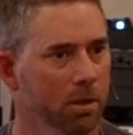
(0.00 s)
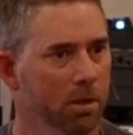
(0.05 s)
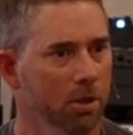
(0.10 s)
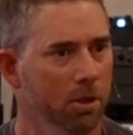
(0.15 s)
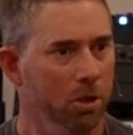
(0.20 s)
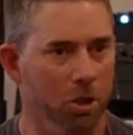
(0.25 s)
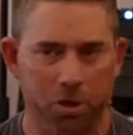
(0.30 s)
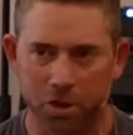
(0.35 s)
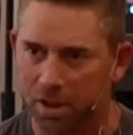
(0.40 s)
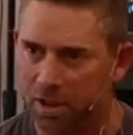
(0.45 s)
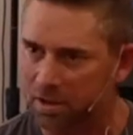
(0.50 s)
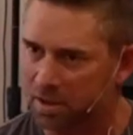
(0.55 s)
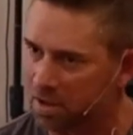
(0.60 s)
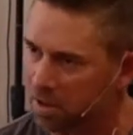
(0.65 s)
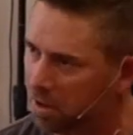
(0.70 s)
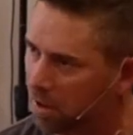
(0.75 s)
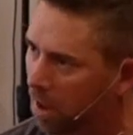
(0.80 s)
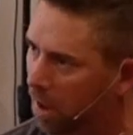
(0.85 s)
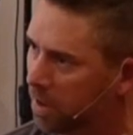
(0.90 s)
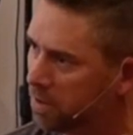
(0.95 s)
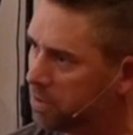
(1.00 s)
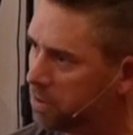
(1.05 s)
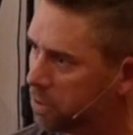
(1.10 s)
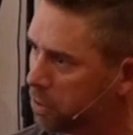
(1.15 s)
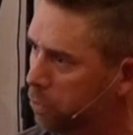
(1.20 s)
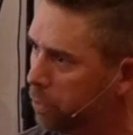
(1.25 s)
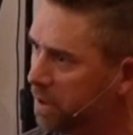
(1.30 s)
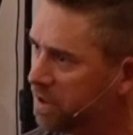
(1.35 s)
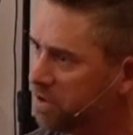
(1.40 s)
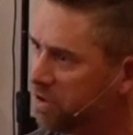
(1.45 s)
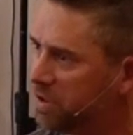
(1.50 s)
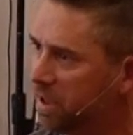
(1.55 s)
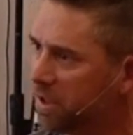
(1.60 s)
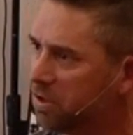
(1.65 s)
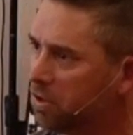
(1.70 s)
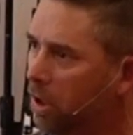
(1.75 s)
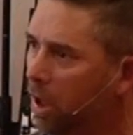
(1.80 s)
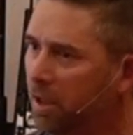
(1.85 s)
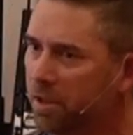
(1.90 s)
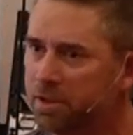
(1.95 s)
Look at the consequence that
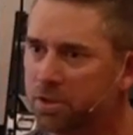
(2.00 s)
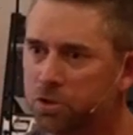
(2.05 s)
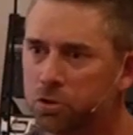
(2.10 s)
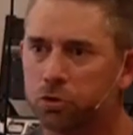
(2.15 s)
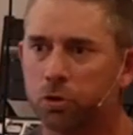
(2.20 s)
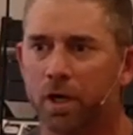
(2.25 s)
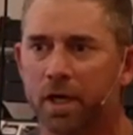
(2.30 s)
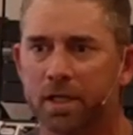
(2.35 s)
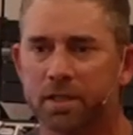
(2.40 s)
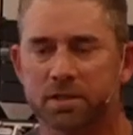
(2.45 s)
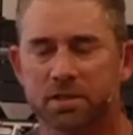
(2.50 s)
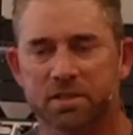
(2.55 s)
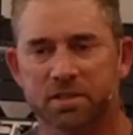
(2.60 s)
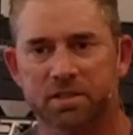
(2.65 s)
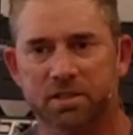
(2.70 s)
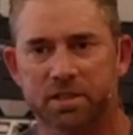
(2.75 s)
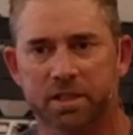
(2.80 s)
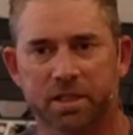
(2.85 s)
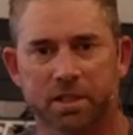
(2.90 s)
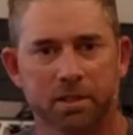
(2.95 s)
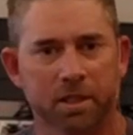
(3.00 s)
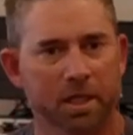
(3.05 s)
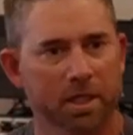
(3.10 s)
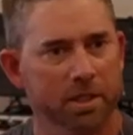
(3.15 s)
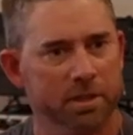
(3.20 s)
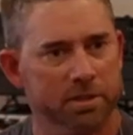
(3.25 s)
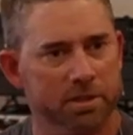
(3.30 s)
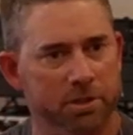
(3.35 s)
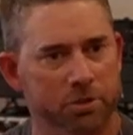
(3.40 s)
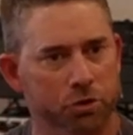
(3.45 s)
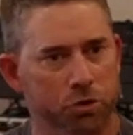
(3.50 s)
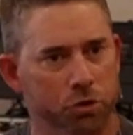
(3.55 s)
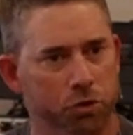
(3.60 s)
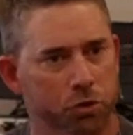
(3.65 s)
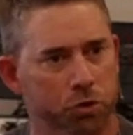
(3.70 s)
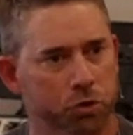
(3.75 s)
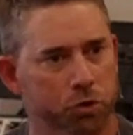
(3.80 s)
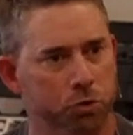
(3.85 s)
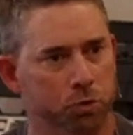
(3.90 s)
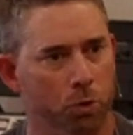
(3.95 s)
God is trying to send such a
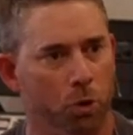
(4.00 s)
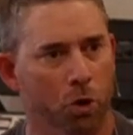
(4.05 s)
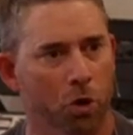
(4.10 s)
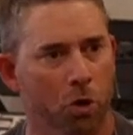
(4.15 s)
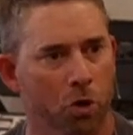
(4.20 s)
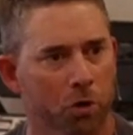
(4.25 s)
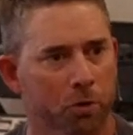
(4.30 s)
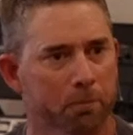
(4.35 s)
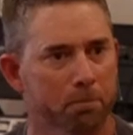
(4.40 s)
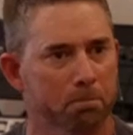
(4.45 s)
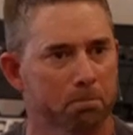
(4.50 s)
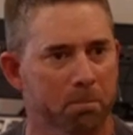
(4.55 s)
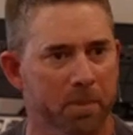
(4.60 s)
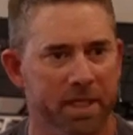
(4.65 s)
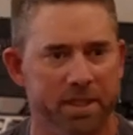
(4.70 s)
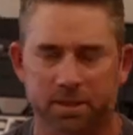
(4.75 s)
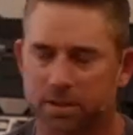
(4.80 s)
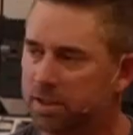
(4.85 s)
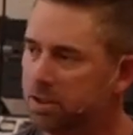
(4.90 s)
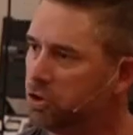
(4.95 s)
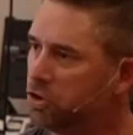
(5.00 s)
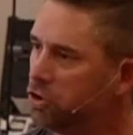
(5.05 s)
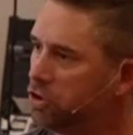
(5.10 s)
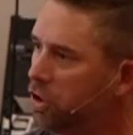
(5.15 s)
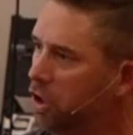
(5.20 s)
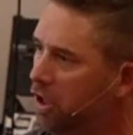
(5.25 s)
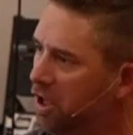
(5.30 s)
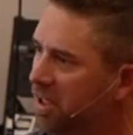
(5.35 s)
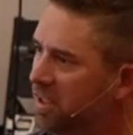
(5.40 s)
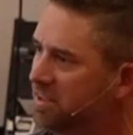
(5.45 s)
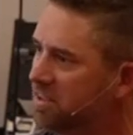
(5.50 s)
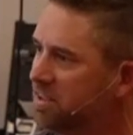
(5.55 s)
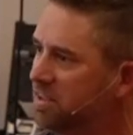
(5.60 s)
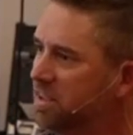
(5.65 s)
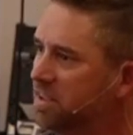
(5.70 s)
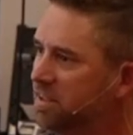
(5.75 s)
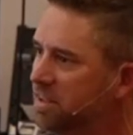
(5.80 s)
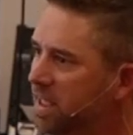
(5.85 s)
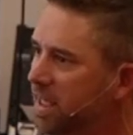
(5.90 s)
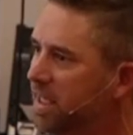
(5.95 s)
strong message to us
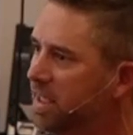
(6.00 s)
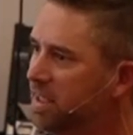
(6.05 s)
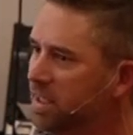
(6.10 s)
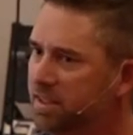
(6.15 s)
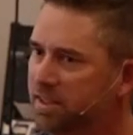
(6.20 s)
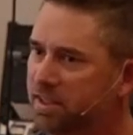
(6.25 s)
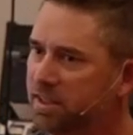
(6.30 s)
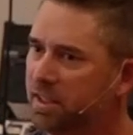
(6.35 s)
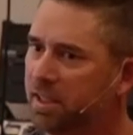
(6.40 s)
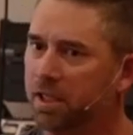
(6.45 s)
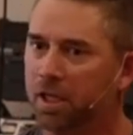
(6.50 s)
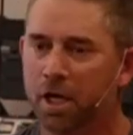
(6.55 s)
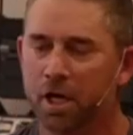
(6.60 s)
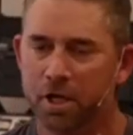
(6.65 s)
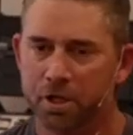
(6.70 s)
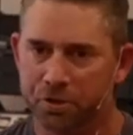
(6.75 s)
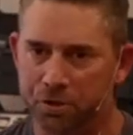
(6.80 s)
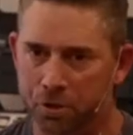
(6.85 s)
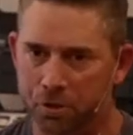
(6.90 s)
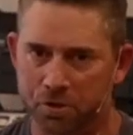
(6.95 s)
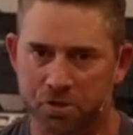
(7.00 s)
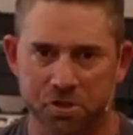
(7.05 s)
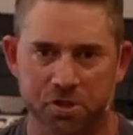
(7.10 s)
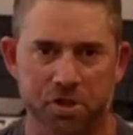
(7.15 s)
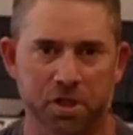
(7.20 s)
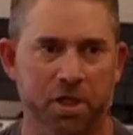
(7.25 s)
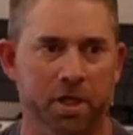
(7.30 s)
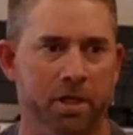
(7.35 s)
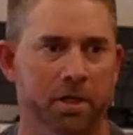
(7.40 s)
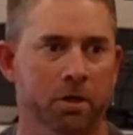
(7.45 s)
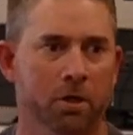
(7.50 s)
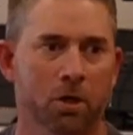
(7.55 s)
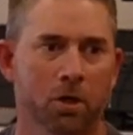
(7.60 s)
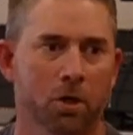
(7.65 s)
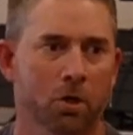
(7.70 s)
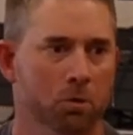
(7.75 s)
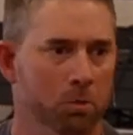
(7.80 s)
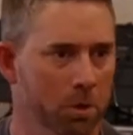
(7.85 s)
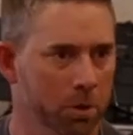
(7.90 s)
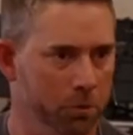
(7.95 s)
today. Listen, your sin
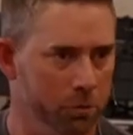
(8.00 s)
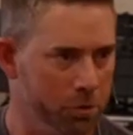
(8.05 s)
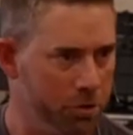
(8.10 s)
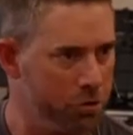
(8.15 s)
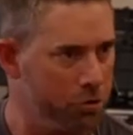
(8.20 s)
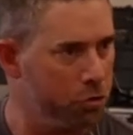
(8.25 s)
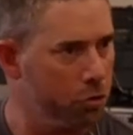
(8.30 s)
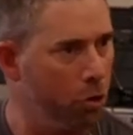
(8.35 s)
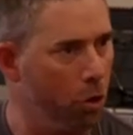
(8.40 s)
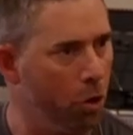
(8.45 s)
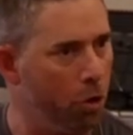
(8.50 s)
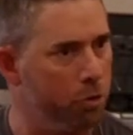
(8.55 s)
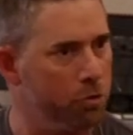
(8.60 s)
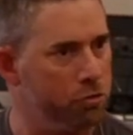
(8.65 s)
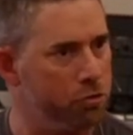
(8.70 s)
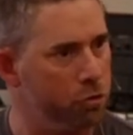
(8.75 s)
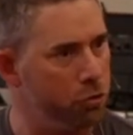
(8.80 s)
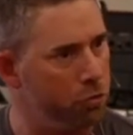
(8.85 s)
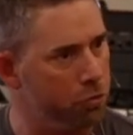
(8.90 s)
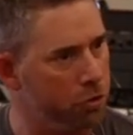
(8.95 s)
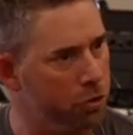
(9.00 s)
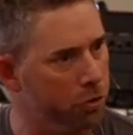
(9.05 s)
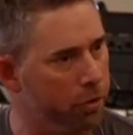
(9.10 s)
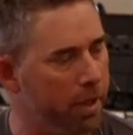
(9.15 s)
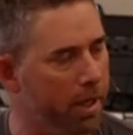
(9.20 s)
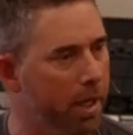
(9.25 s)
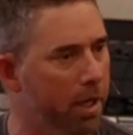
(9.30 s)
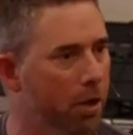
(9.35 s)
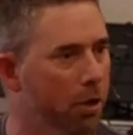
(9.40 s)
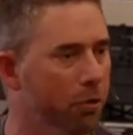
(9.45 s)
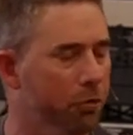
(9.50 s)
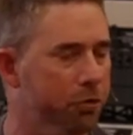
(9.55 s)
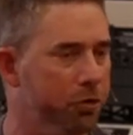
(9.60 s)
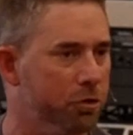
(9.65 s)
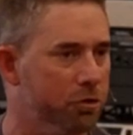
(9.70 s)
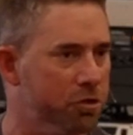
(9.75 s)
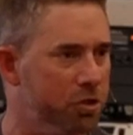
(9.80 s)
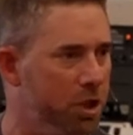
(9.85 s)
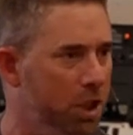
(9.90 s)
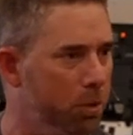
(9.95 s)
won't just cause you your health.
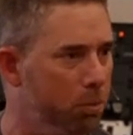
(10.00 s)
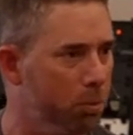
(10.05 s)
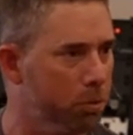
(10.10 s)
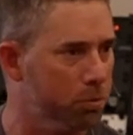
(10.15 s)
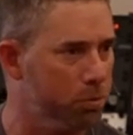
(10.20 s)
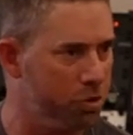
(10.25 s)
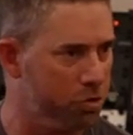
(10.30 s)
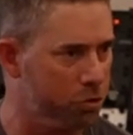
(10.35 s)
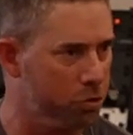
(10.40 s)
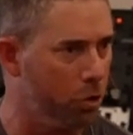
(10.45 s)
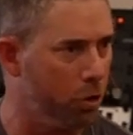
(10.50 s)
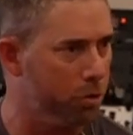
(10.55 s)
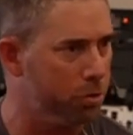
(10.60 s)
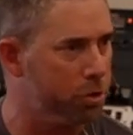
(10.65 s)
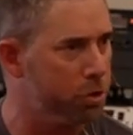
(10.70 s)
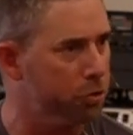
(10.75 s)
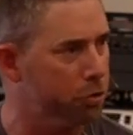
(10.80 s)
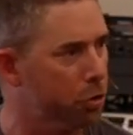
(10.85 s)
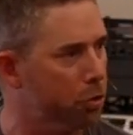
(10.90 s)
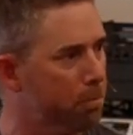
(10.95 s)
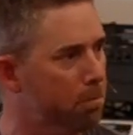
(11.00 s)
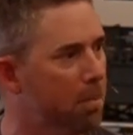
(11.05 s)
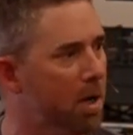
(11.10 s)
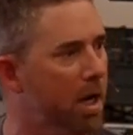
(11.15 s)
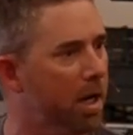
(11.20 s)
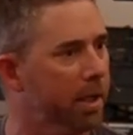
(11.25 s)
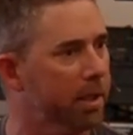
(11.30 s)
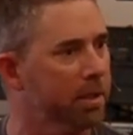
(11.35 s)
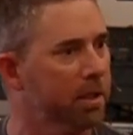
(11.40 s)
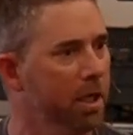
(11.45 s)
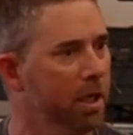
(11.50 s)
Your sin won't just cause you your mind.